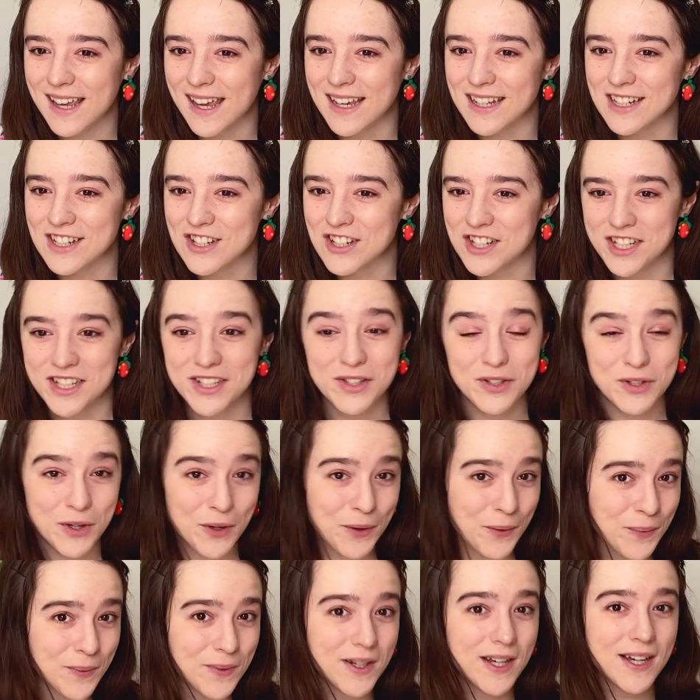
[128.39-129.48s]
and she is
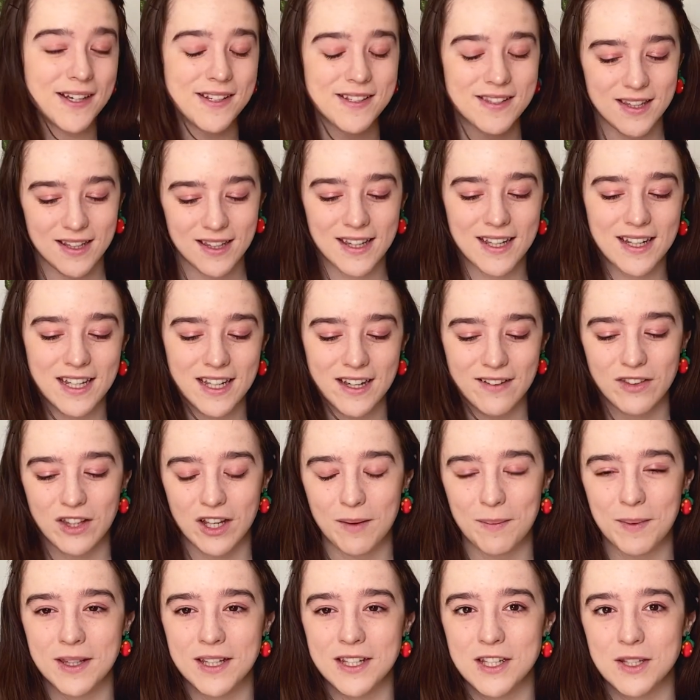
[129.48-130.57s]
known as the Lady of the
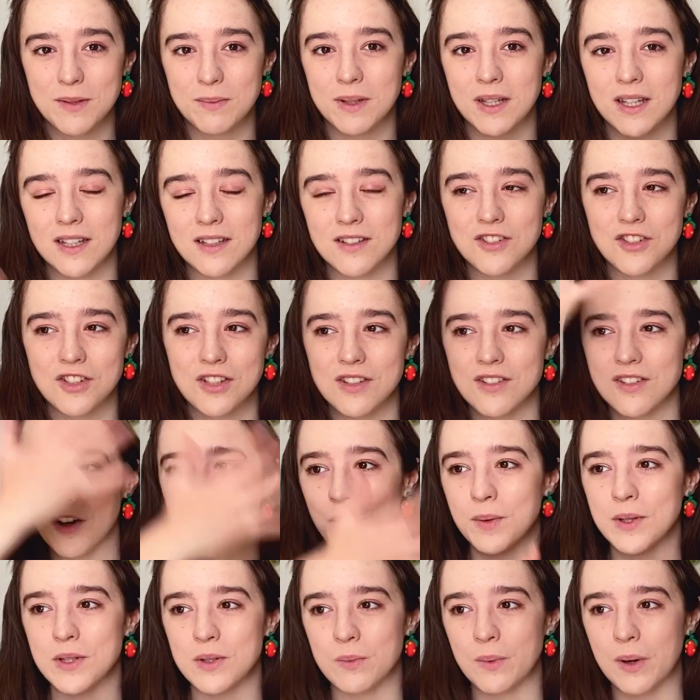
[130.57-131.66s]
Camellias because she's
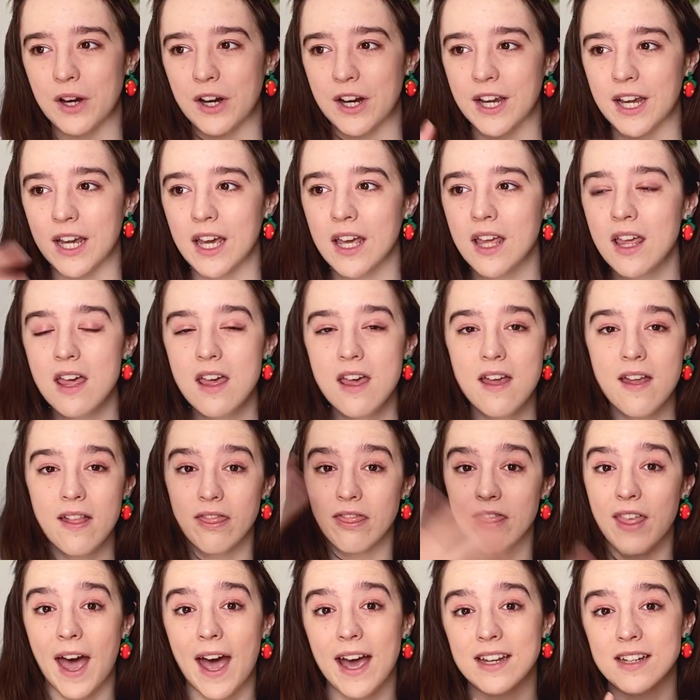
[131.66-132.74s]
always wearing
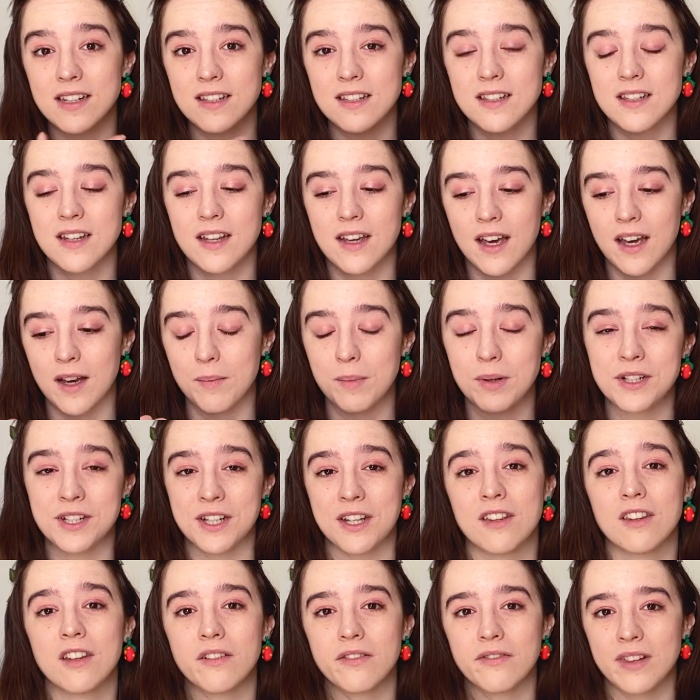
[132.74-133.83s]
that
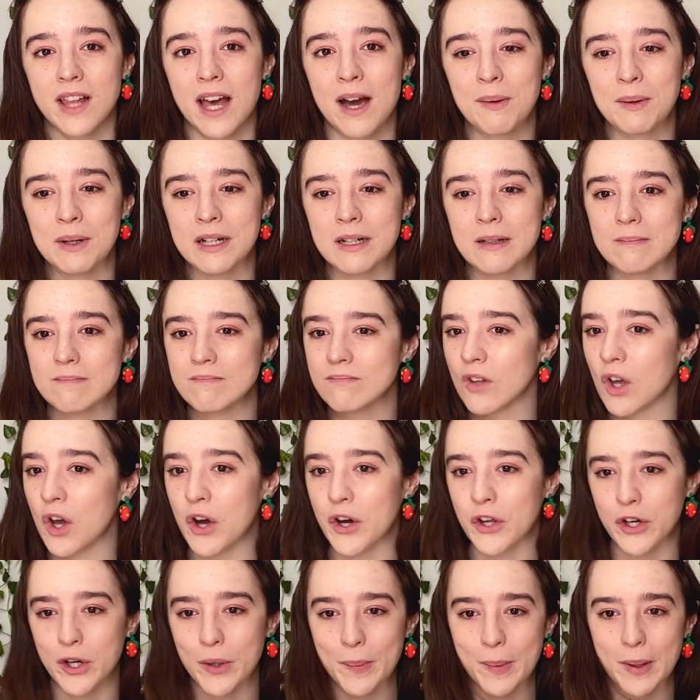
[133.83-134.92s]
particular flower
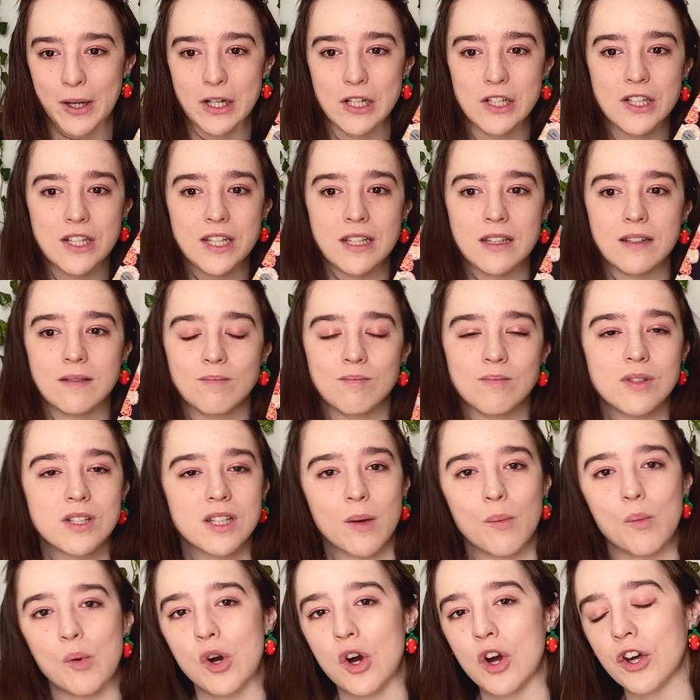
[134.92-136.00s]
on her person,
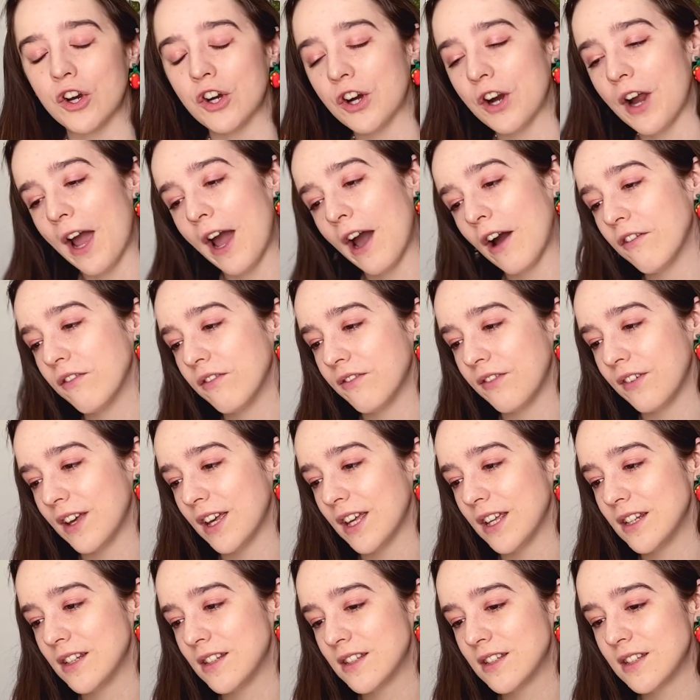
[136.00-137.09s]
somewhere on her
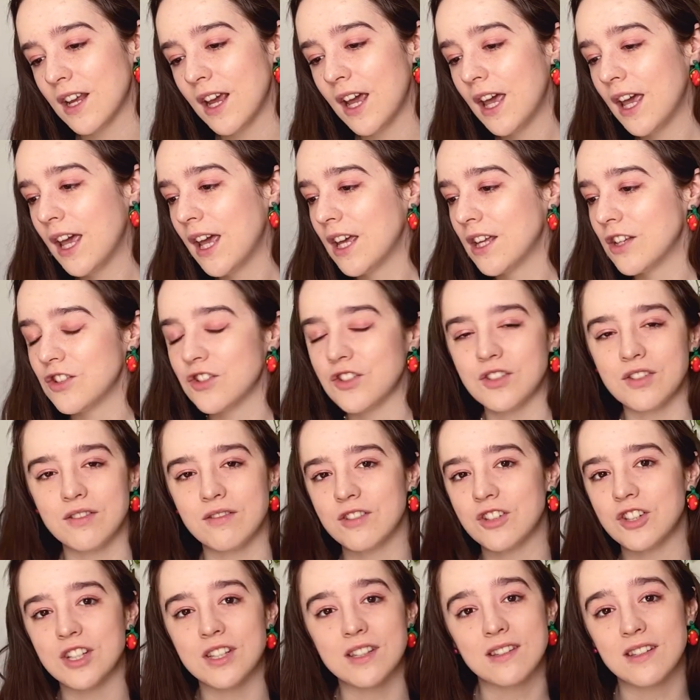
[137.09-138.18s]
outfit.
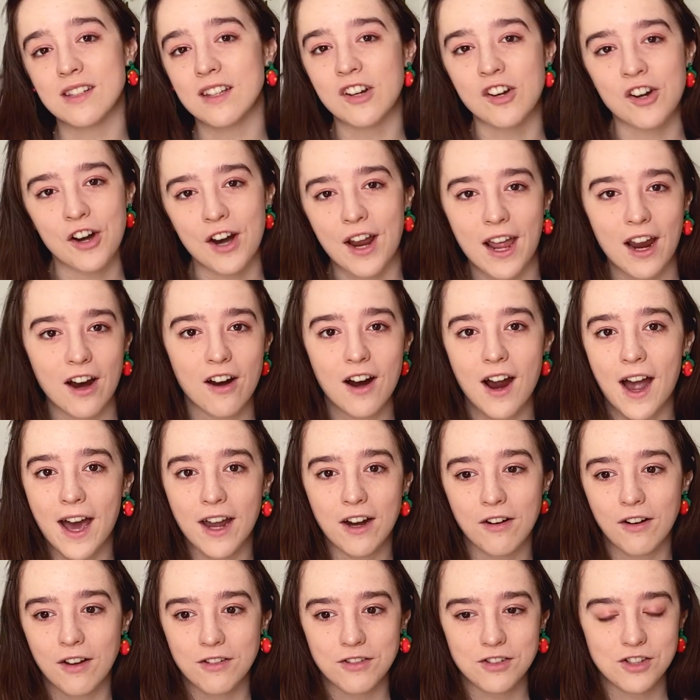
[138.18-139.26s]
It's in her hair. I
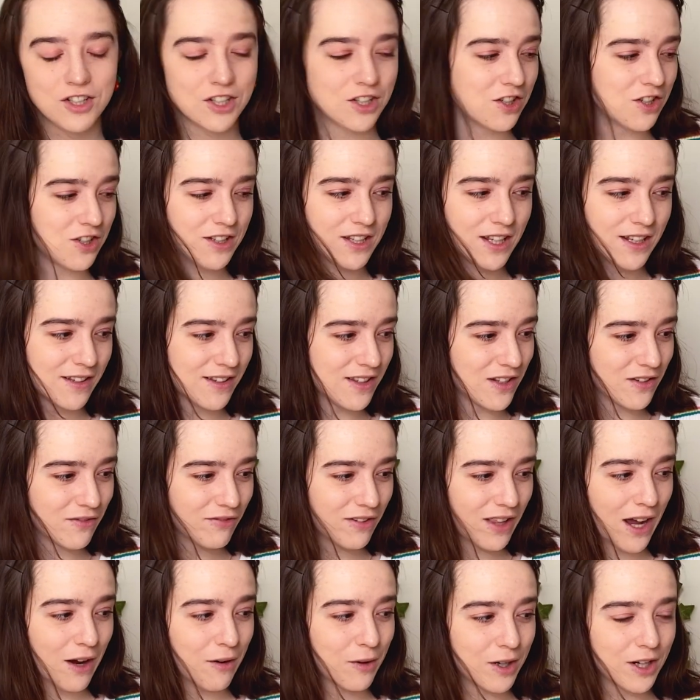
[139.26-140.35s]
don't know. She just has this
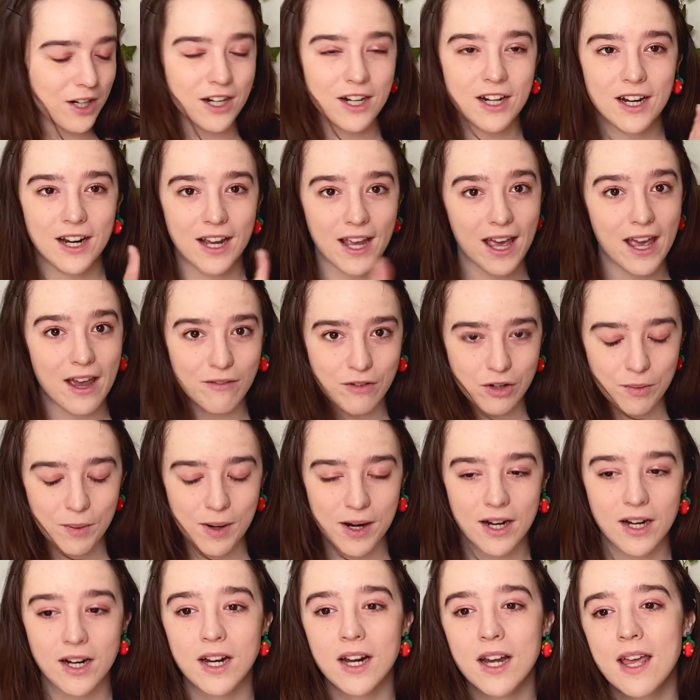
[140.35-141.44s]
flower
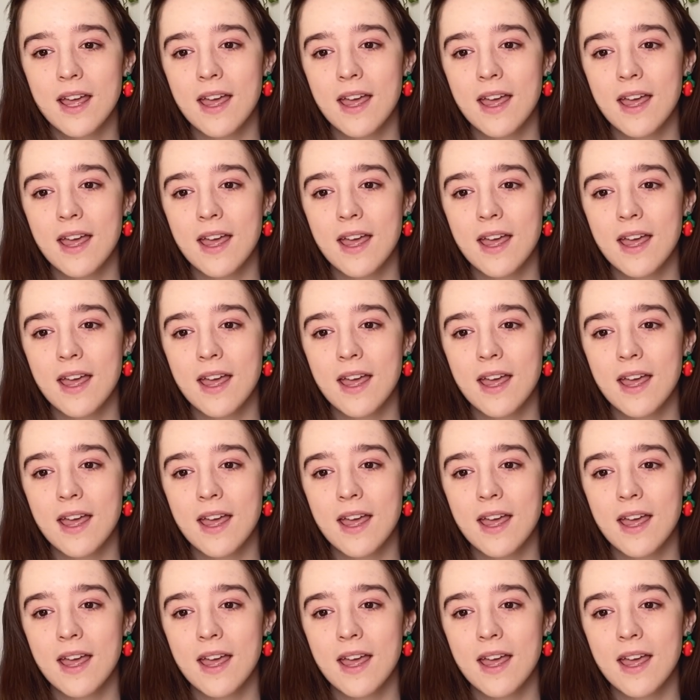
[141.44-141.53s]
everywhere.